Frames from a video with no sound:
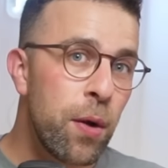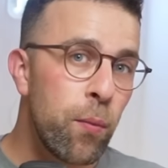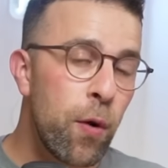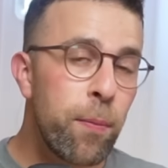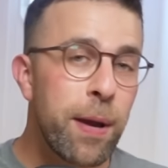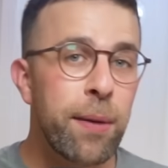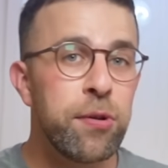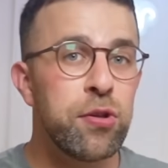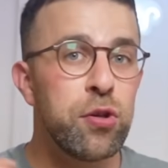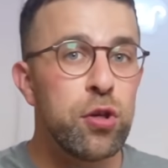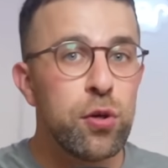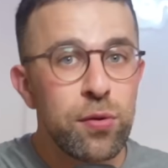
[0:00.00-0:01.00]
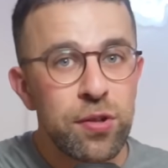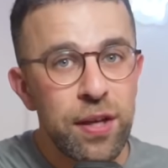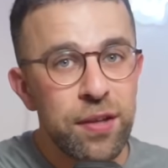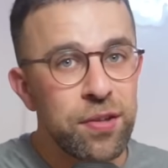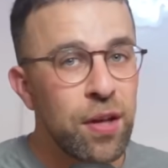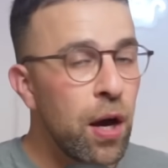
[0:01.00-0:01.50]
will be able to use
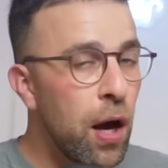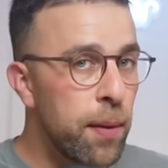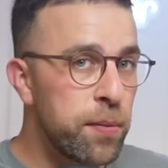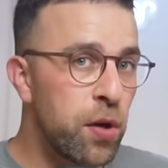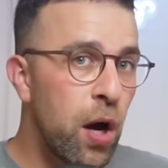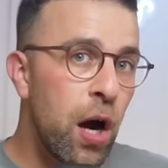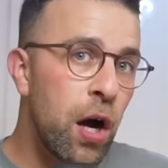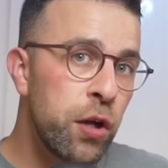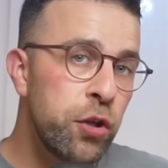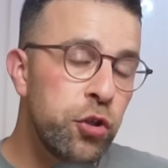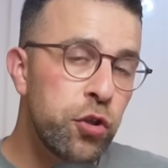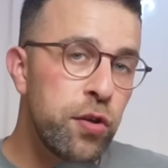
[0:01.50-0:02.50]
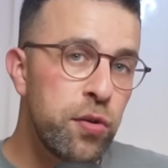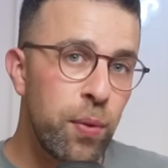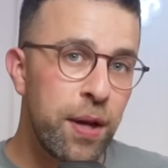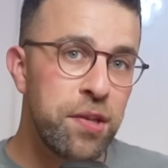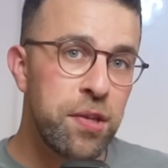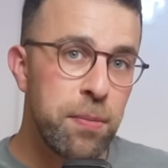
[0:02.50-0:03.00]
this up to
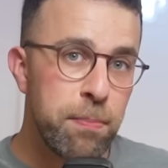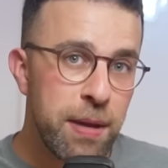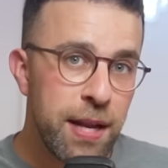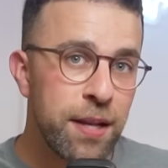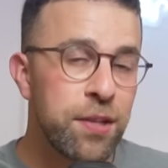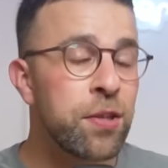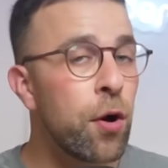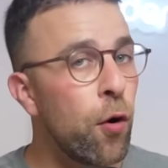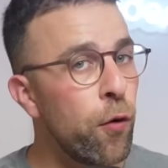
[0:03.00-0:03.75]
120 minutes